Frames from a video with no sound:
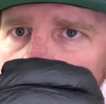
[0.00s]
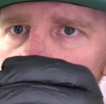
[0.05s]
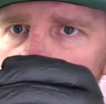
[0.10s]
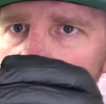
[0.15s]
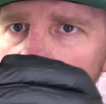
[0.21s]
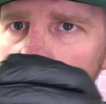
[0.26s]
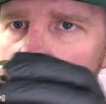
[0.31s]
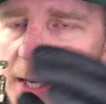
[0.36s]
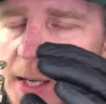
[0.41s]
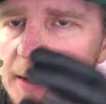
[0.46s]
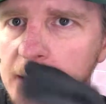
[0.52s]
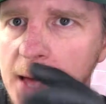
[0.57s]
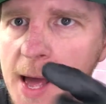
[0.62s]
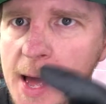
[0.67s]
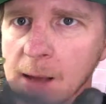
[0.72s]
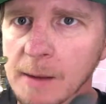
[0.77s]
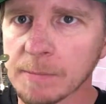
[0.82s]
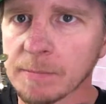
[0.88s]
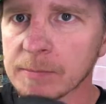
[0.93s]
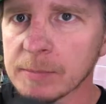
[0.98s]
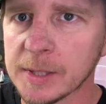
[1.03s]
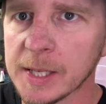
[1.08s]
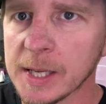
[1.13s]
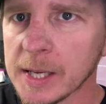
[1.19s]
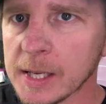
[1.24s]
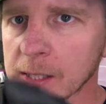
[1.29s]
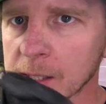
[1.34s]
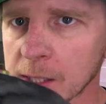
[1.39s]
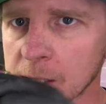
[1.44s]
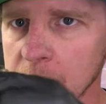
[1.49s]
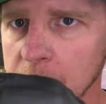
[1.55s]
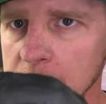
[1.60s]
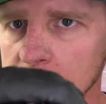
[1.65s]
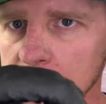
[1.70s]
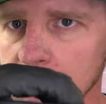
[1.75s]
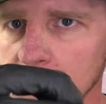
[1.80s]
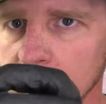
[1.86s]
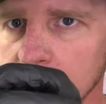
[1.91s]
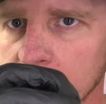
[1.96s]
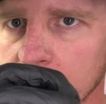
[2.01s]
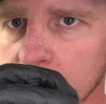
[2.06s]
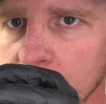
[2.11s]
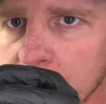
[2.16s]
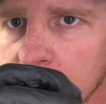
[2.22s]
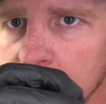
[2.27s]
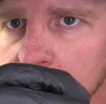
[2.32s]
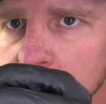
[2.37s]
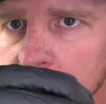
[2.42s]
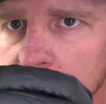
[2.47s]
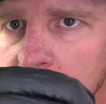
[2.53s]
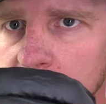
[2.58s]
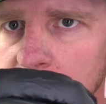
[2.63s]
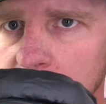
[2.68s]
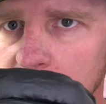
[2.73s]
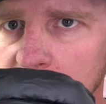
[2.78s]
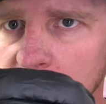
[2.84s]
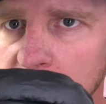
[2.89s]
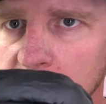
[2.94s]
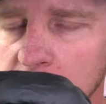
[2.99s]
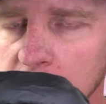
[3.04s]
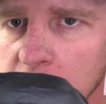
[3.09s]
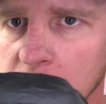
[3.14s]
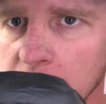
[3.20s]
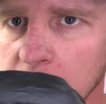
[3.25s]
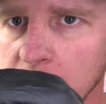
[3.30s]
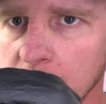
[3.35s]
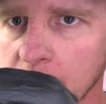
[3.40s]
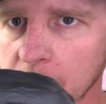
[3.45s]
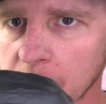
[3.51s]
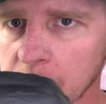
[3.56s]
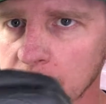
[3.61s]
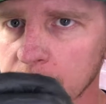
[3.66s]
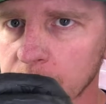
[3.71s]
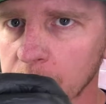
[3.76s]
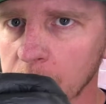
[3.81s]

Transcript: getting that disc centered in there